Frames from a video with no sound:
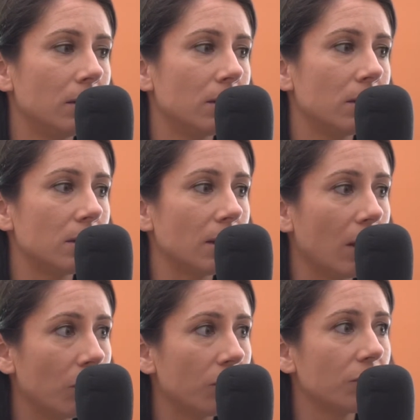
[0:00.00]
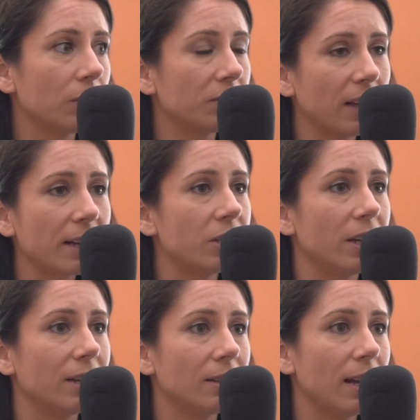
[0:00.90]

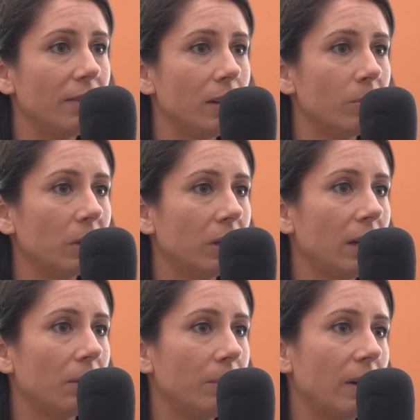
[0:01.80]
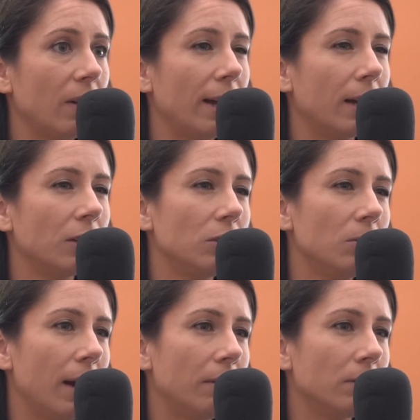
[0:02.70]
self-reflection yeah. and the ability to be like,
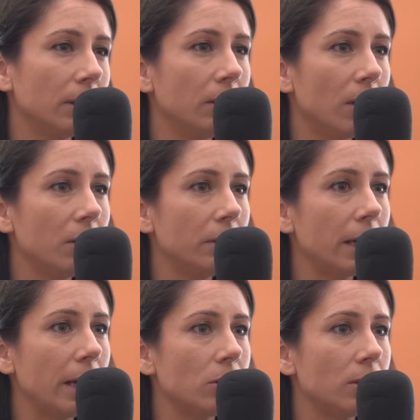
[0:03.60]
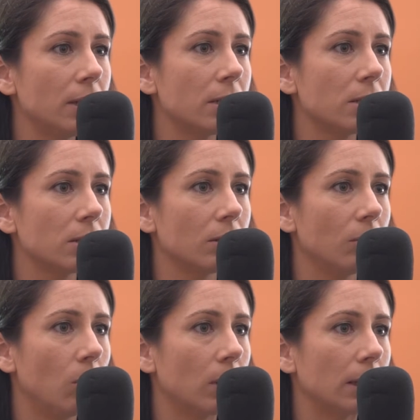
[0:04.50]
do I really want to engage in this?
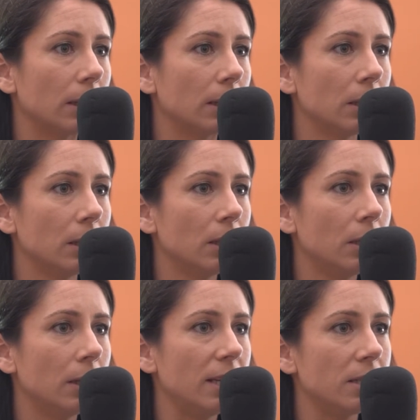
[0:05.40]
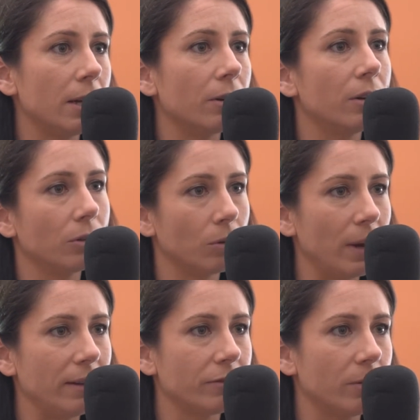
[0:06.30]
Or is there another
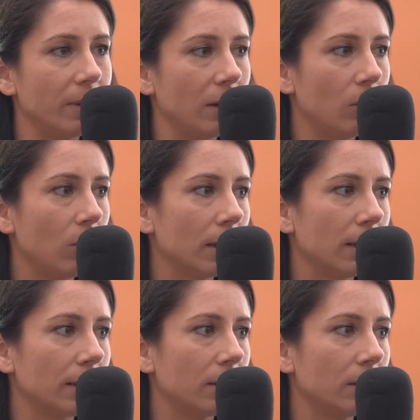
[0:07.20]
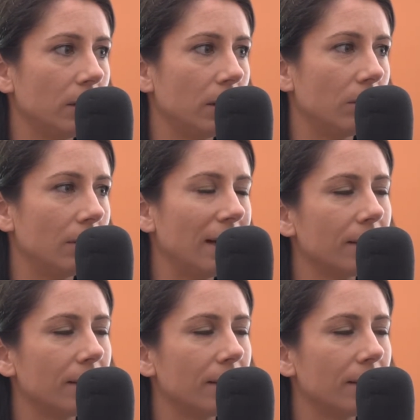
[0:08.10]
way for me? Or, you know,